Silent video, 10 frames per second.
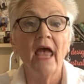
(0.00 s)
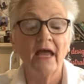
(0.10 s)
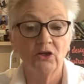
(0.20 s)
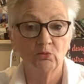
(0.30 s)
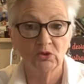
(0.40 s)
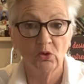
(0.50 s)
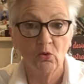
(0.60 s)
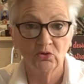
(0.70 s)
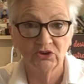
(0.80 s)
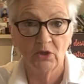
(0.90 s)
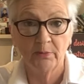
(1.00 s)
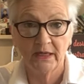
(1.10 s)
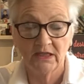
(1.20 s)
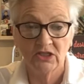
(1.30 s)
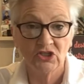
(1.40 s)
and it will also be
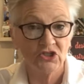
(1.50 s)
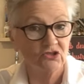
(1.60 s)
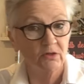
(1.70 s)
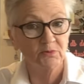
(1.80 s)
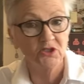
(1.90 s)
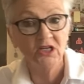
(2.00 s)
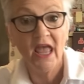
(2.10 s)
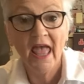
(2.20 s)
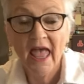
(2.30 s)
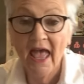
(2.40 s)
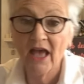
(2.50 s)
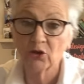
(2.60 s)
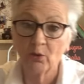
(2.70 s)
in the description how to